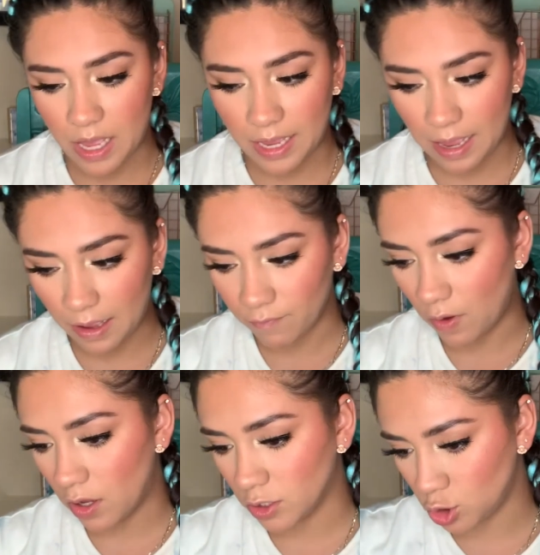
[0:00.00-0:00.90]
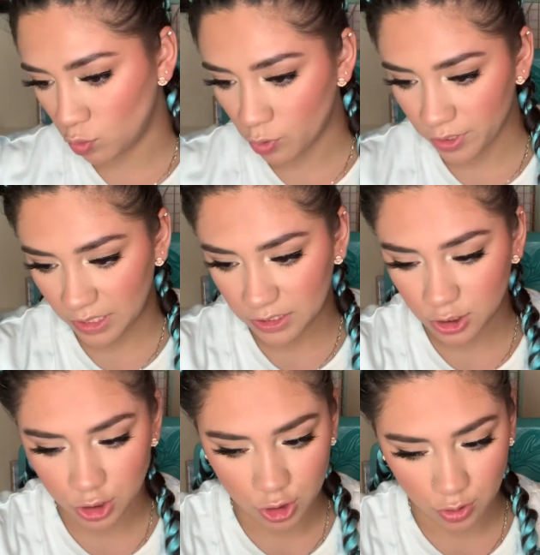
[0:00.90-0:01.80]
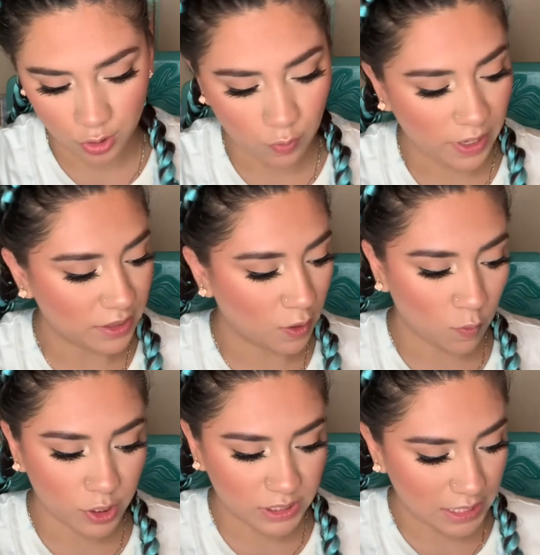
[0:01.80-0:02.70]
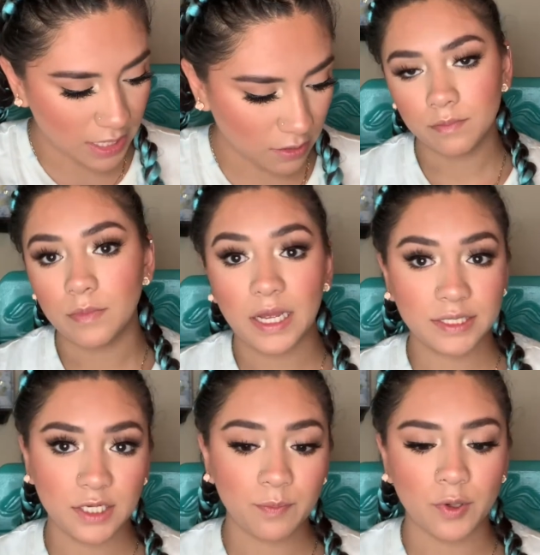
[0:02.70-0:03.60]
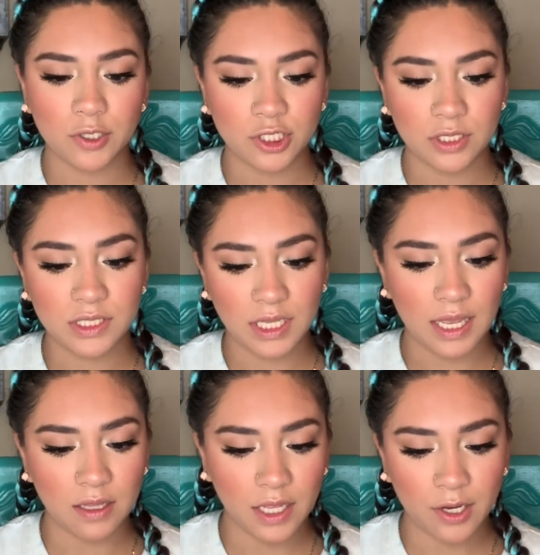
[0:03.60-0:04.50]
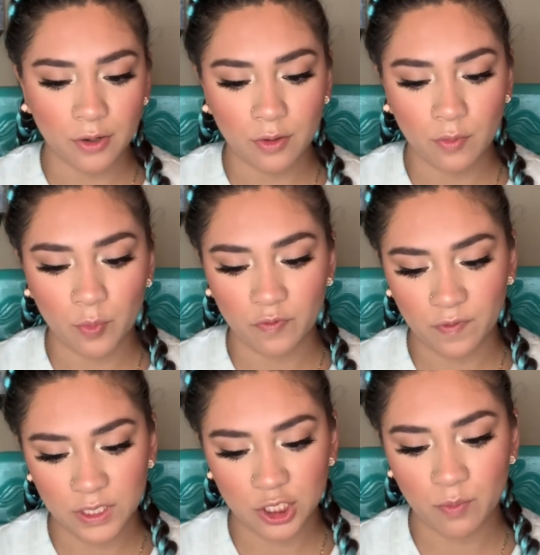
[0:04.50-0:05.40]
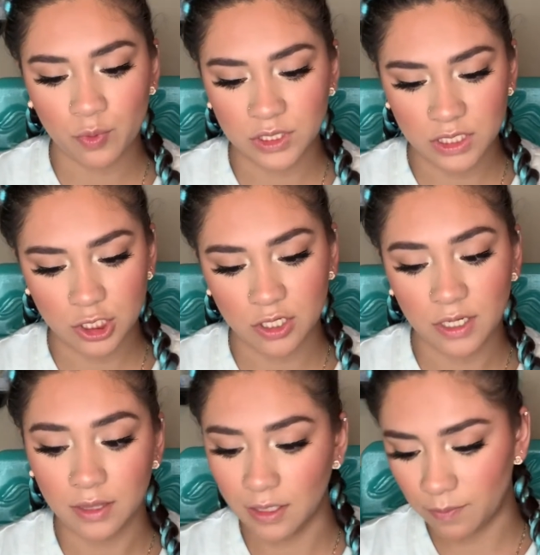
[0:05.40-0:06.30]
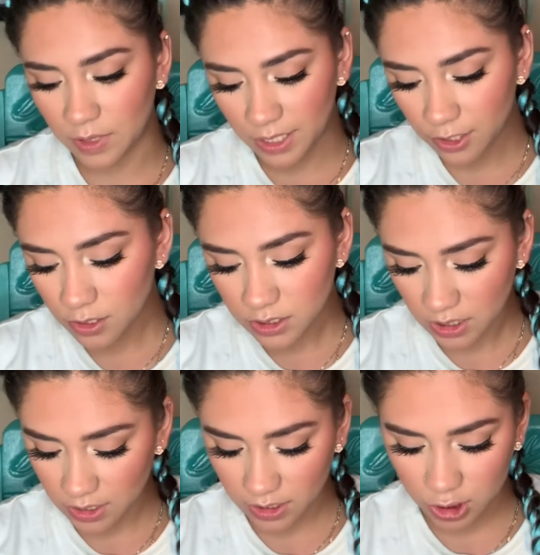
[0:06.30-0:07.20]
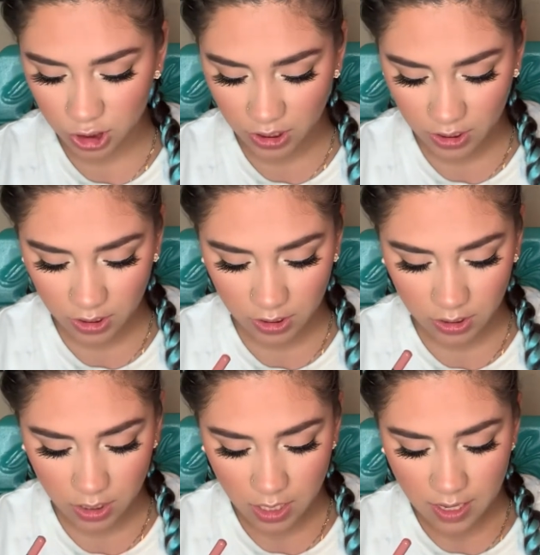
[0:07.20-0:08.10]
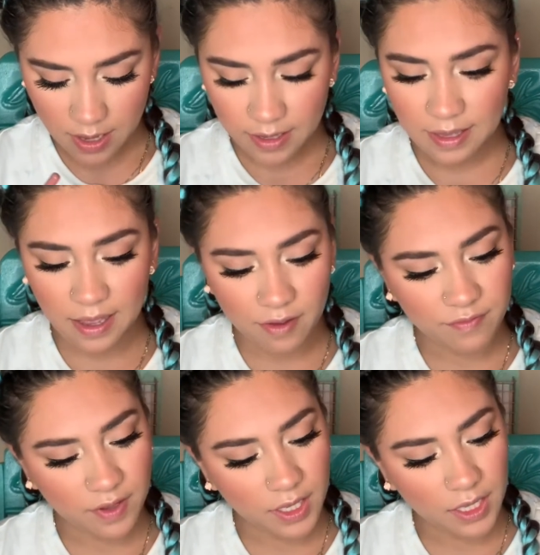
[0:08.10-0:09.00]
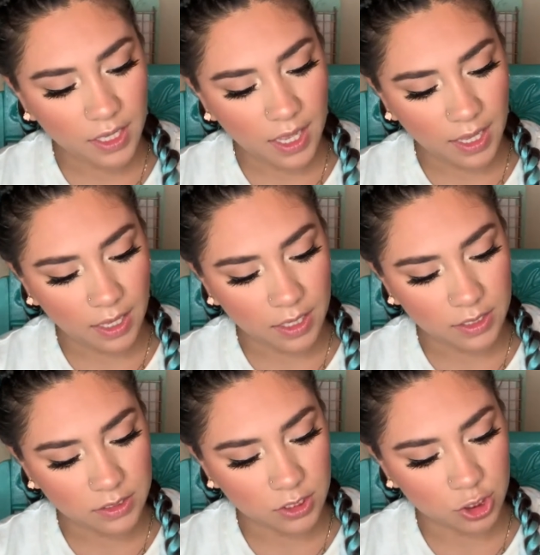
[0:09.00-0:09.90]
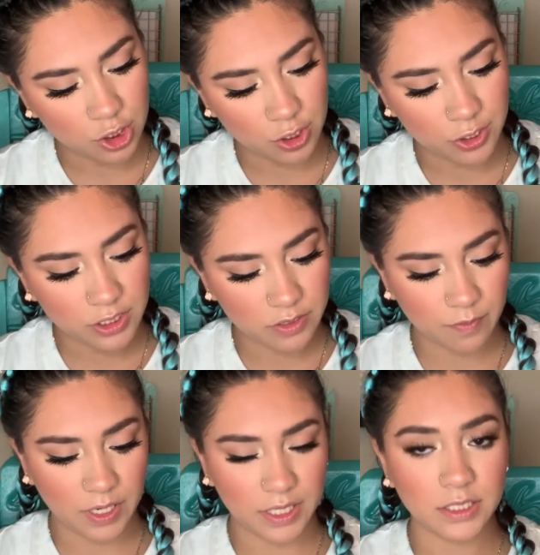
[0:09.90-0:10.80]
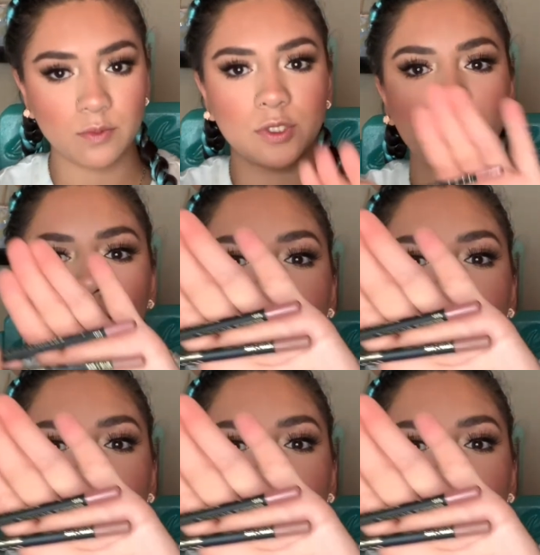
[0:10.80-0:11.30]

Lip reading: have 2 more things to show you and then we're done. I did purchase the LA Girl Perfection Precision lip liners in the shade Cafe and Sugar and Spice, which would